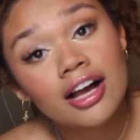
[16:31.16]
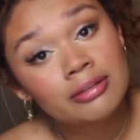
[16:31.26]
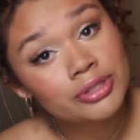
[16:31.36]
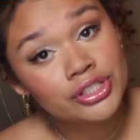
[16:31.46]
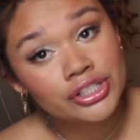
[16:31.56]

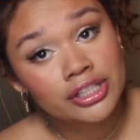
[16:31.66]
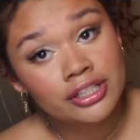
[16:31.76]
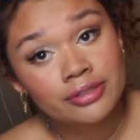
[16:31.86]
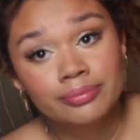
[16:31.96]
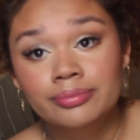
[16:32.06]
I'm just
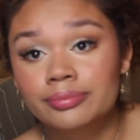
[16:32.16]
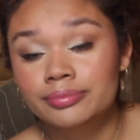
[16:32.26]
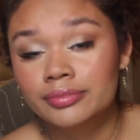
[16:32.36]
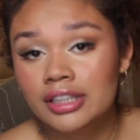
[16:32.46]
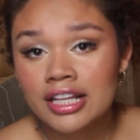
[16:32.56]
chilling.
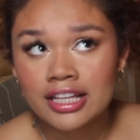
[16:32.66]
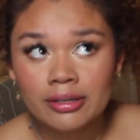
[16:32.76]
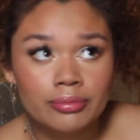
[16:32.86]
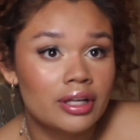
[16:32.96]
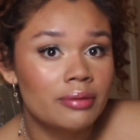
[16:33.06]
I
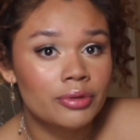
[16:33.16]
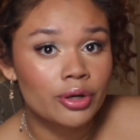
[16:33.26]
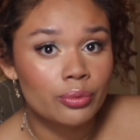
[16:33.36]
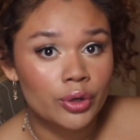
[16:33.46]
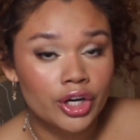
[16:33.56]
think I'm
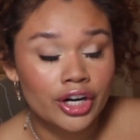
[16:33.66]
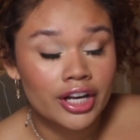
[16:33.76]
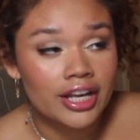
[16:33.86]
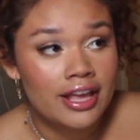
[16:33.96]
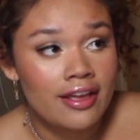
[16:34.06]
gonna work
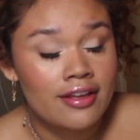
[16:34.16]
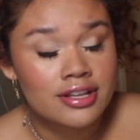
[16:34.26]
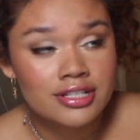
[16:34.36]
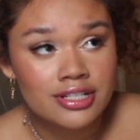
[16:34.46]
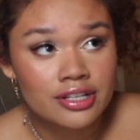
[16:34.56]

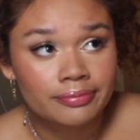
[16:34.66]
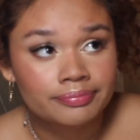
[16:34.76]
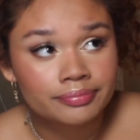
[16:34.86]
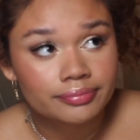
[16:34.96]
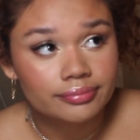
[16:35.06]
and
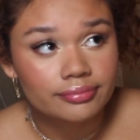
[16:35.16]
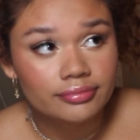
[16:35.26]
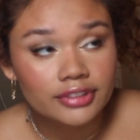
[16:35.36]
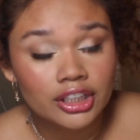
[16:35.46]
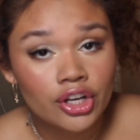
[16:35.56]

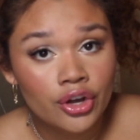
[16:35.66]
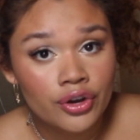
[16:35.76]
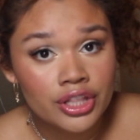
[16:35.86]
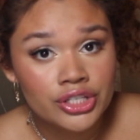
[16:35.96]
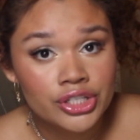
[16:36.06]
go
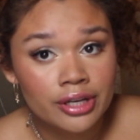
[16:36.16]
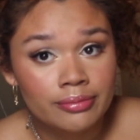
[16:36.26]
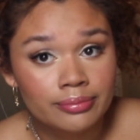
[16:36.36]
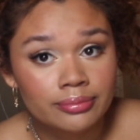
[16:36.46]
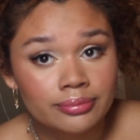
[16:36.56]
to the
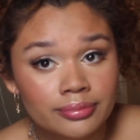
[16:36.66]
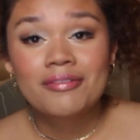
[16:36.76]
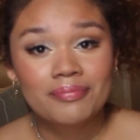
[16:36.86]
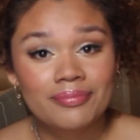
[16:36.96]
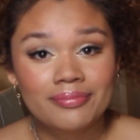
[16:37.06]
gym.
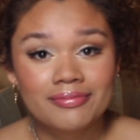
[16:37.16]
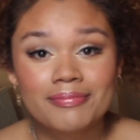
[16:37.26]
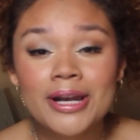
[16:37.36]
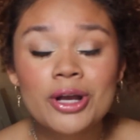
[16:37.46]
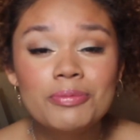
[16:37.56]

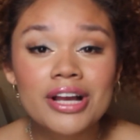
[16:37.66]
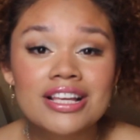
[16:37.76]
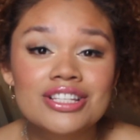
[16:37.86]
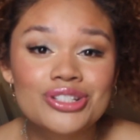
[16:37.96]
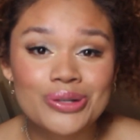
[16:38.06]
But I hope you
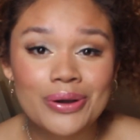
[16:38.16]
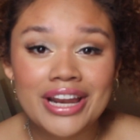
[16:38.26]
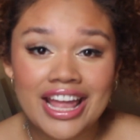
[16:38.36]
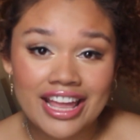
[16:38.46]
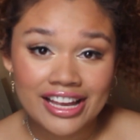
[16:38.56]
guys
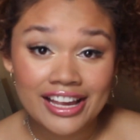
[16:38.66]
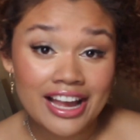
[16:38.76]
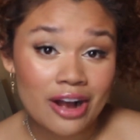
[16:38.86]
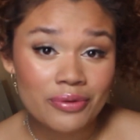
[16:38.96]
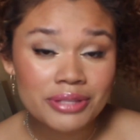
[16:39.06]
enjoyed hanging
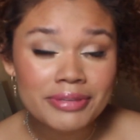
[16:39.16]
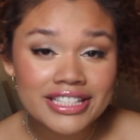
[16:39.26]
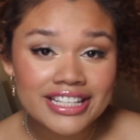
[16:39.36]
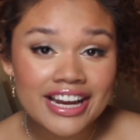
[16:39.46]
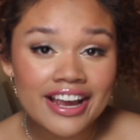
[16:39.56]
out with me
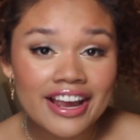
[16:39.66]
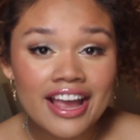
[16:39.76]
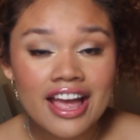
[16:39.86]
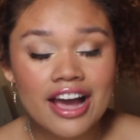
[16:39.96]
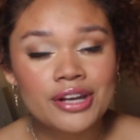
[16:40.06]
today.
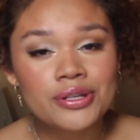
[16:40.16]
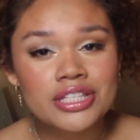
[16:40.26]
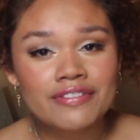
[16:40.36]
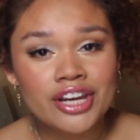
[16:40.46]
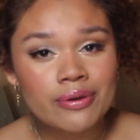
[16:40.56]
I know
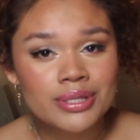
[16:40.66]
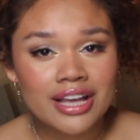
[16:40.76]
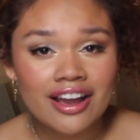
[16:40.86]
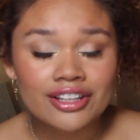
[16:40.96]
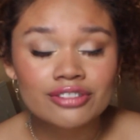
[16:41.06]
this video was
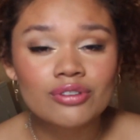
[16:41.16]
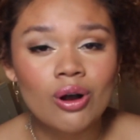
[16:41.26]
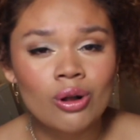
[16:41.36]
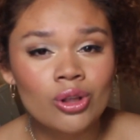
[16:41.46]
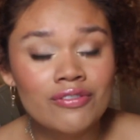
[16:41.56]
kind of
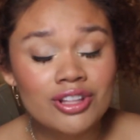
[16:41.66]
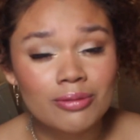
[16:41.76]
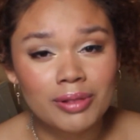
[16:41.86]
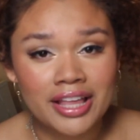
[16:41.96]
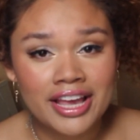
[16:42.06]
all over the
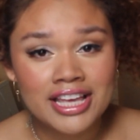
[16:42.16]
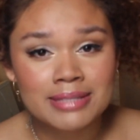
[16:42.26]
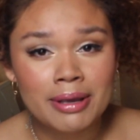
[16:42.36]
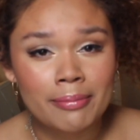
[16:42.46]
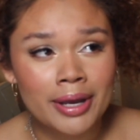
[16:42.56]

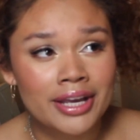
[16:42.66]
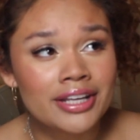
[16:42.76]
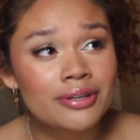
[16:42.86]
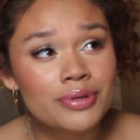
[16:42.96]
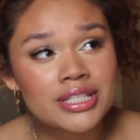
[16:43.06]
place. My
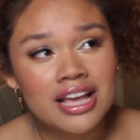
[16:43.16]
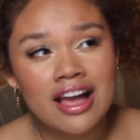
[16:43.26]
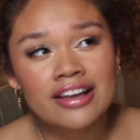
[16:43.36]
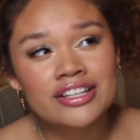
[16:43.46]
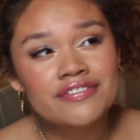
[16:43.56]
mind was
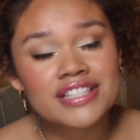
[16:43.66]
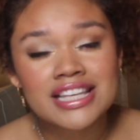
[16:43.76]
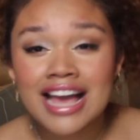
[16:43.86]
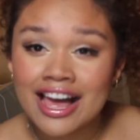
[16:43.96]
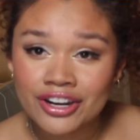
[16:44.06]
kind of
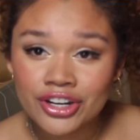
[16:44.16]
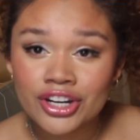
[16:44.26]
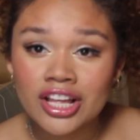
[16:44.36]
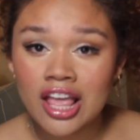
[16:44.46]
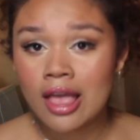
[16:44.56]
scattered.